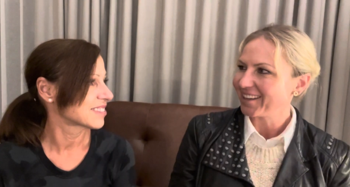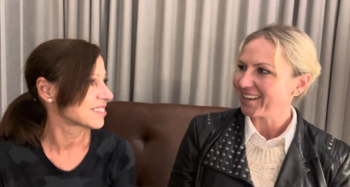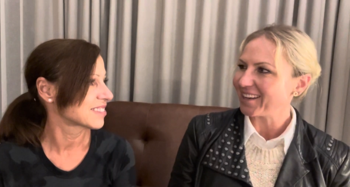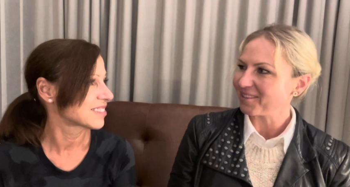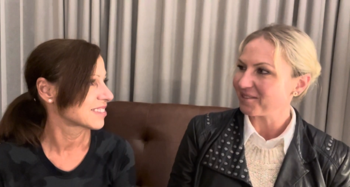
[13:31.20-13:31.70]

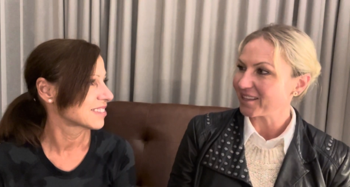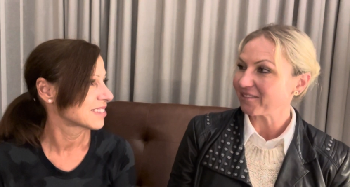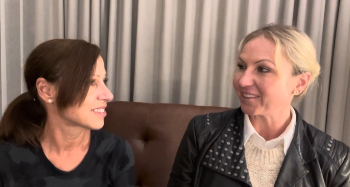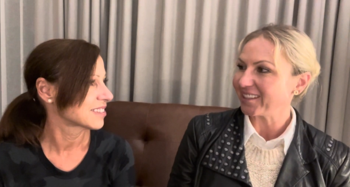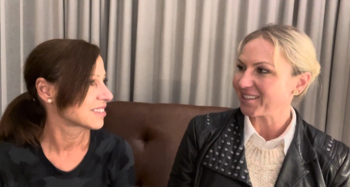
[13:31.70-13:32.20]
Speaker 1: it
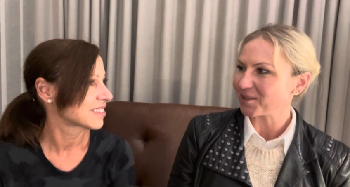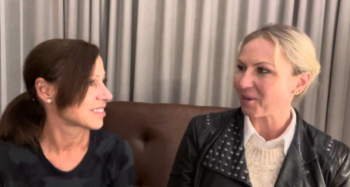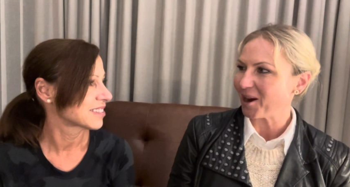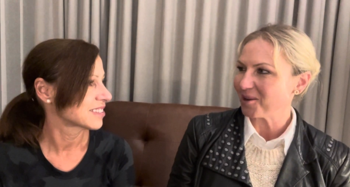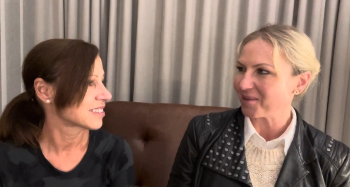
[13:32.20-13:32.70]
definitely
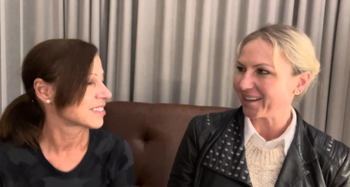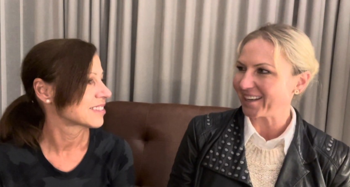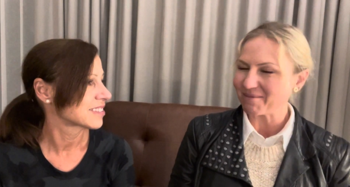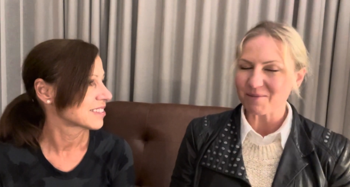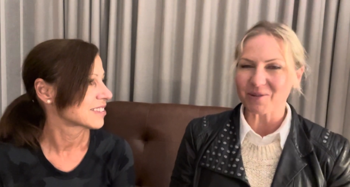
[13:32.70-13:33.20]
inspired me and
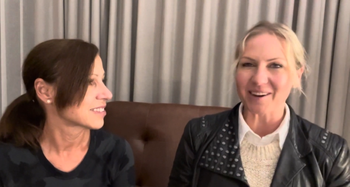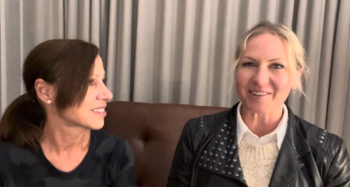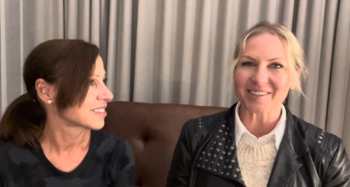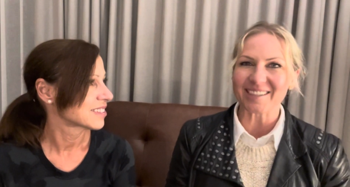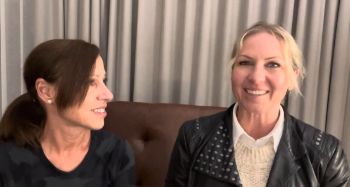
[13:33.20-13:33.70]
gave me more
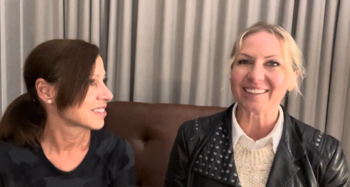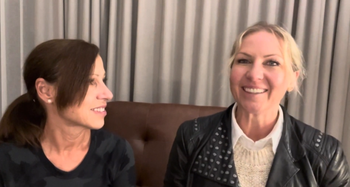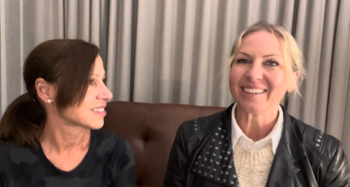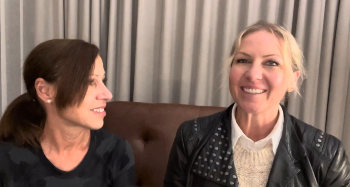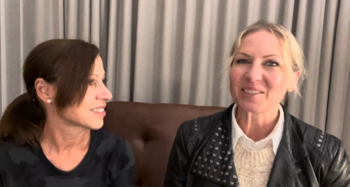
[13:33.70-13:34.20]
energy to,
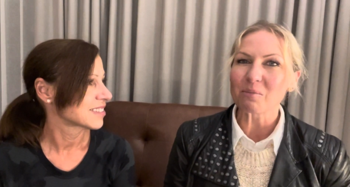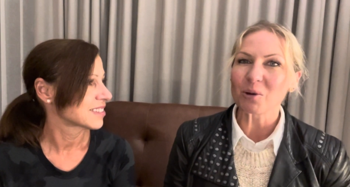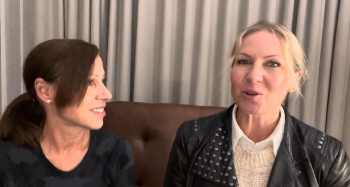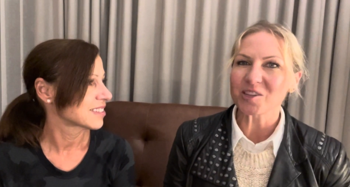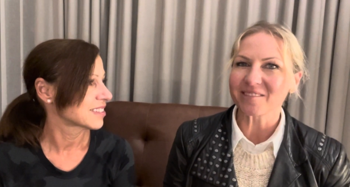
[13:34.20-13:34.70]
to
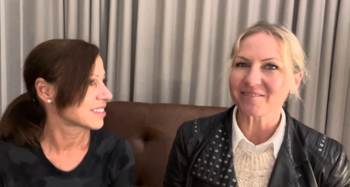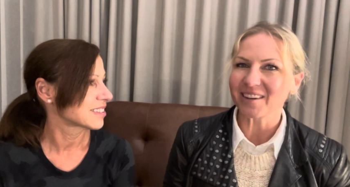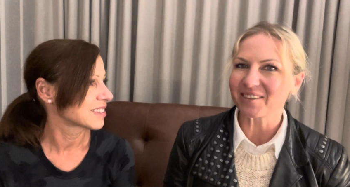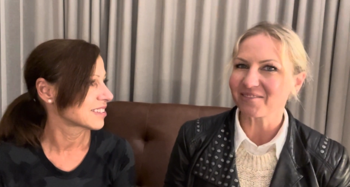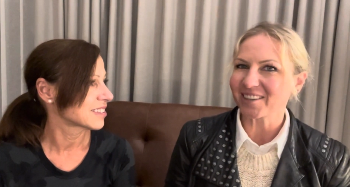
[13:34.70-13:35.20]
push and,
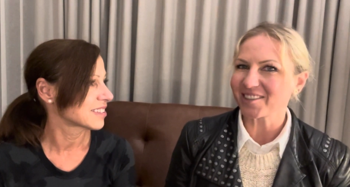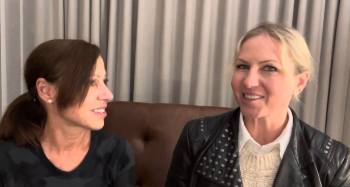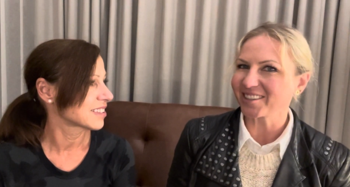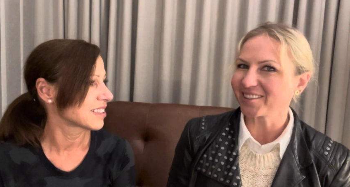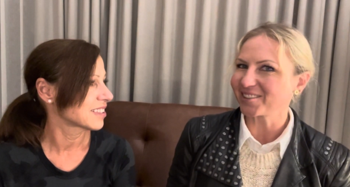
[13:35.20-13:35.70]
and finish
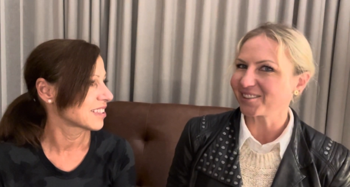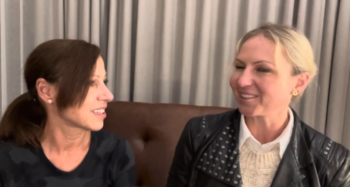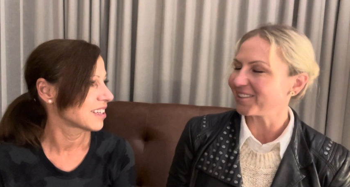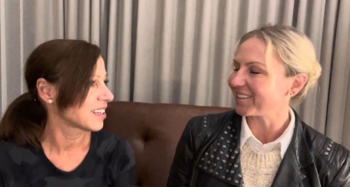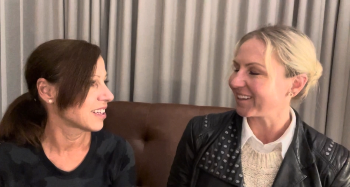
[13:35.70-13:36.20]
a little
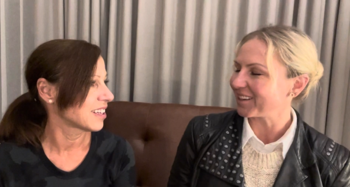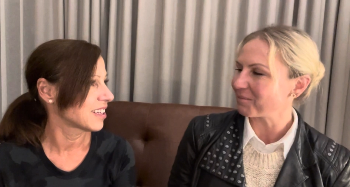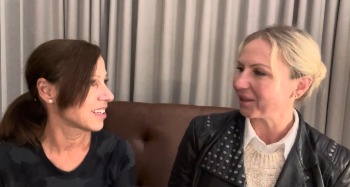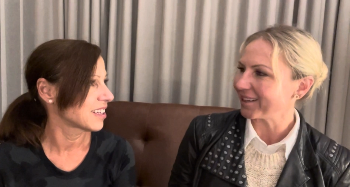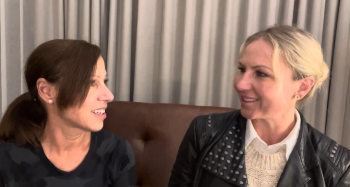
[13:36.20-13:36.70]
earlier than I
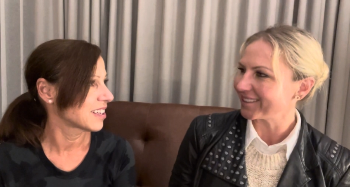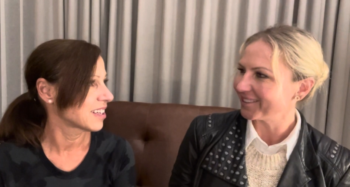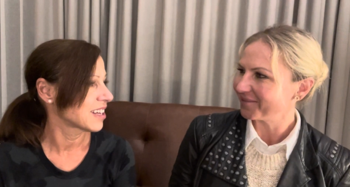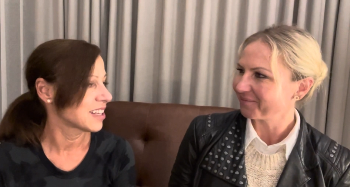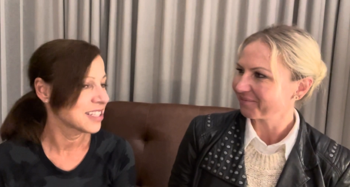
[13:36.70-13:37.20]
had planned.
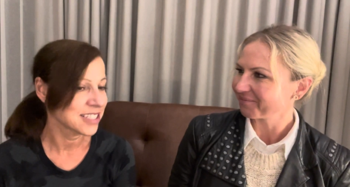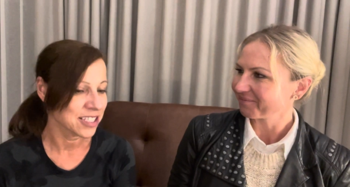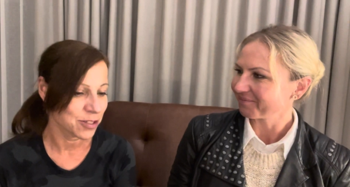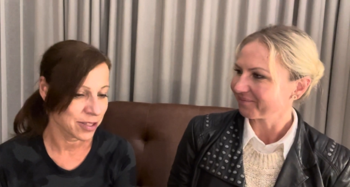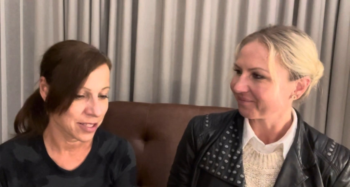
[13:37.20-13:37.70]
Speaker 2: And it's
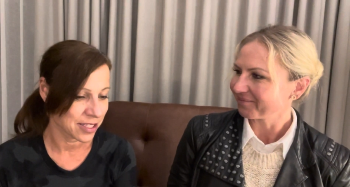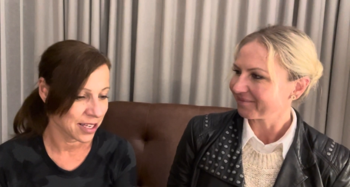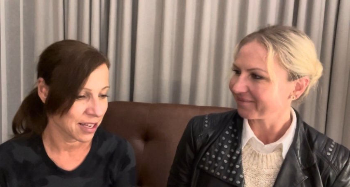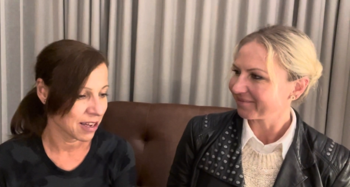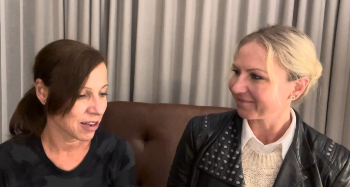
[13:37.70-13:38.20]

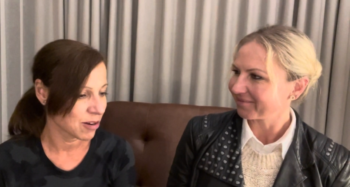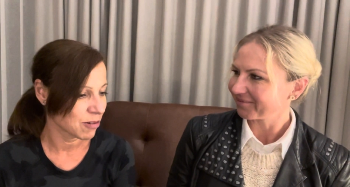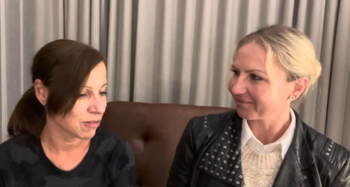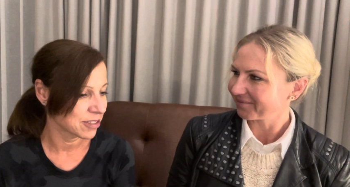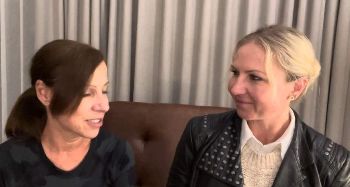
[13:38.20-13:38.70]
interesting
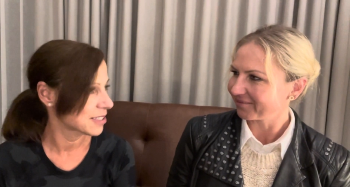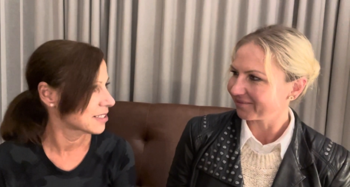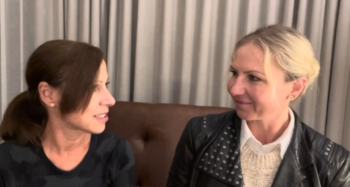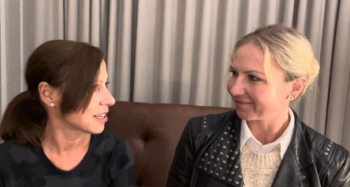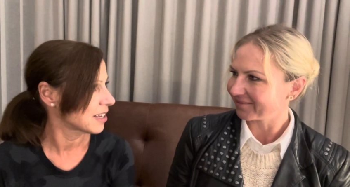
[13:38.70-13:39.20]
how
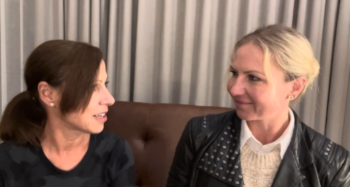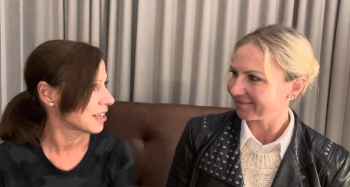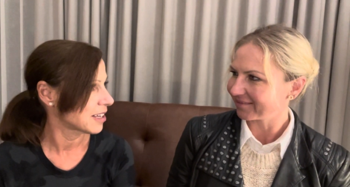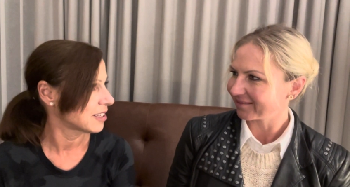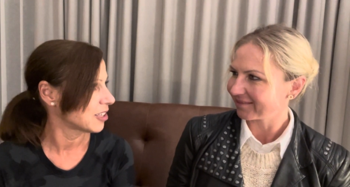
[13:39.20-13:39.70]
just
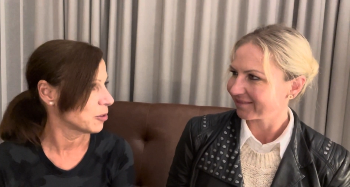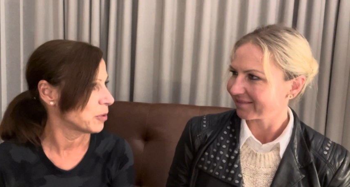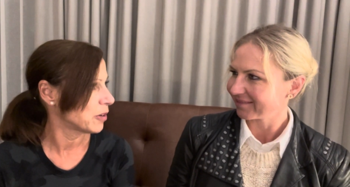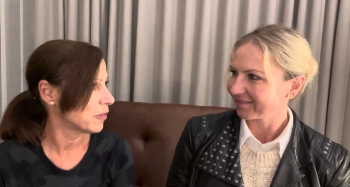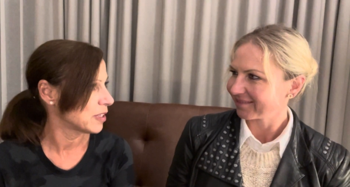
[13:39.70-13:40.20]
a little
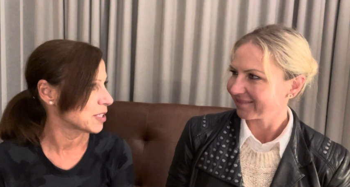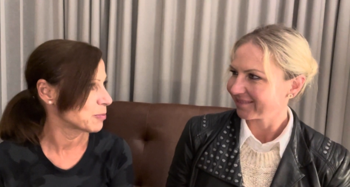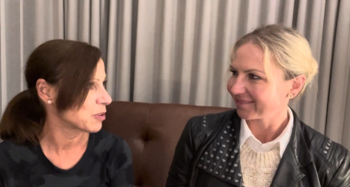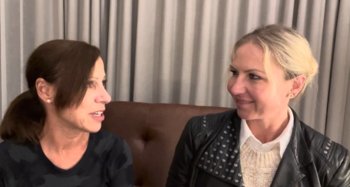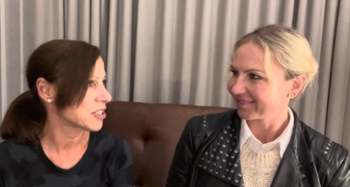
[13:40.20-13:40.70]
bit of
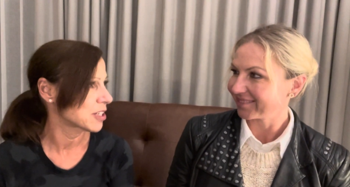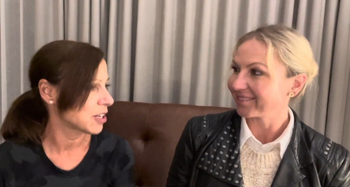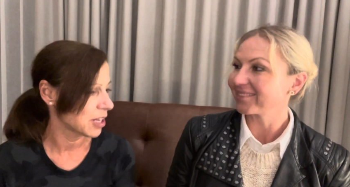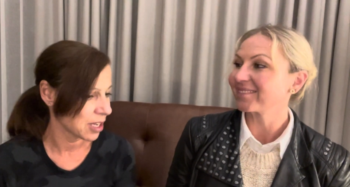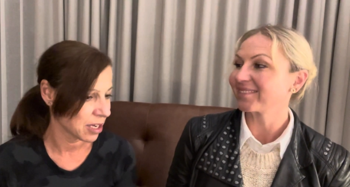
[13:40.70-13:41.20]

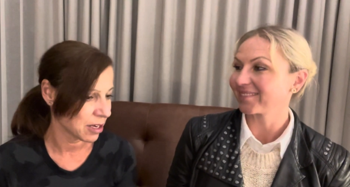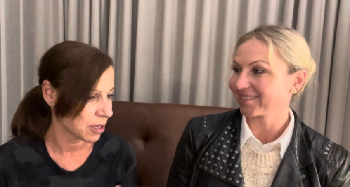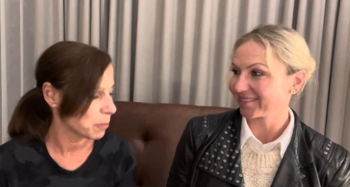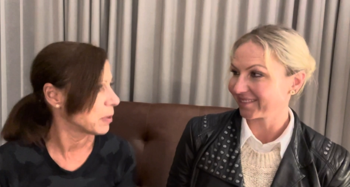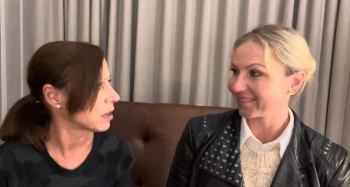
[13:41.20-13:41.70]
inspiration in
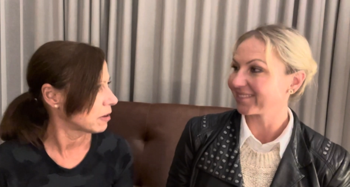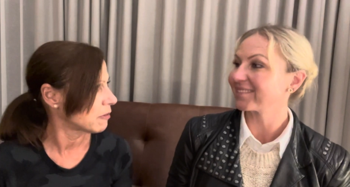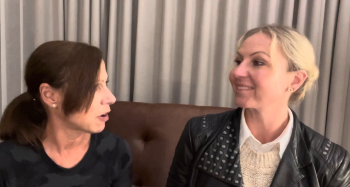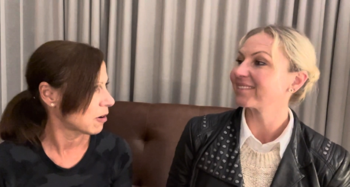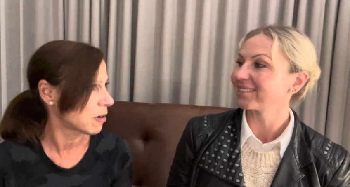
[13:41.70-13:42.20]
the middle
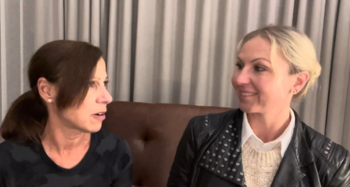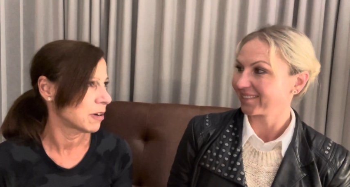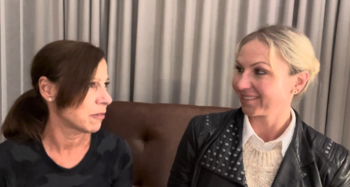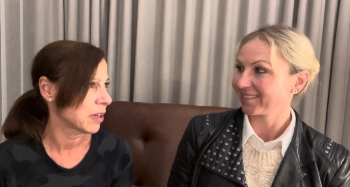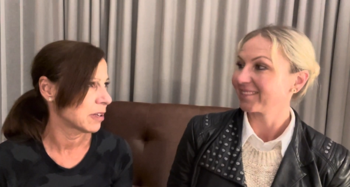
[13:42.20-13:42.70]
of a
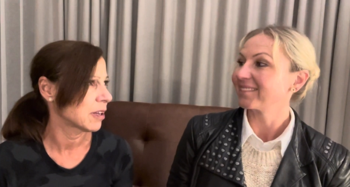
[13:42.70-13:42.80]
hard event